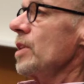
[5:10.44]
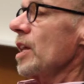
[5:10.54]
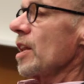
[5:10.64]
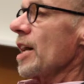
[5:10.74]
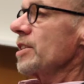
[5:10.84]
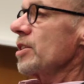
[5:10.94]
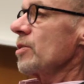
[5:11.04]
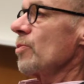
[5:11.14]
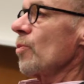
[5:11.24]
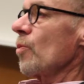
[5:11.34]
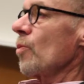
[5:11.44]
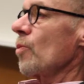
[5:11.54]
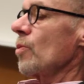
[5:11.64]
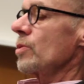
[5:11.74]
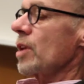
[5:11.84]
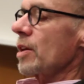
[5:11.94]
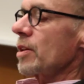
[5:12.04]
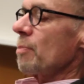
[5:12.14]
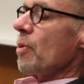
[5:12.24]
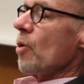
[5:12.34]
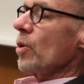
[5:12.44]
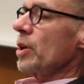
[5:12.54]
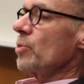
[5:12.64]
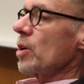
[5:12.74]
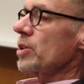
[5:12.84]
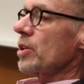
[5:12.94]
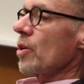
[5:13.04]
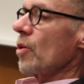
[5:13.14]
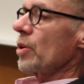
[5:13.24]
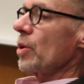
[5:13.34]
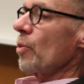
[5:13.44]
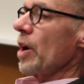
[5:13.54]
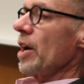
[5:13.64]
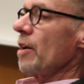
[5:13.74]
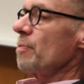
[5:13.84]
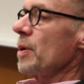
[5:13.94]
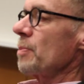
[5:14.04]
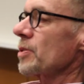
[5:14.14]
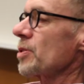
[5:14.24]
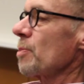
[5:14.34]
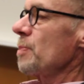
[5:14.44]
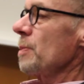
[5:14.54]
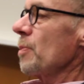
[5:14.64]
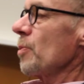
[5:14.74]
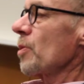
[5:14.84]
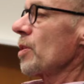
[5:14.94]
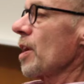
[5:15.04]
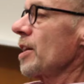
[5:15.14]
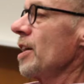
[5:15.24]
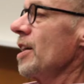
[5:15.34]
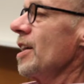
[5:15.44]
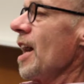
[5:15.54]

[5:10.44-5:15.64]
the election, the polling wasn't going the way of people, so people were like,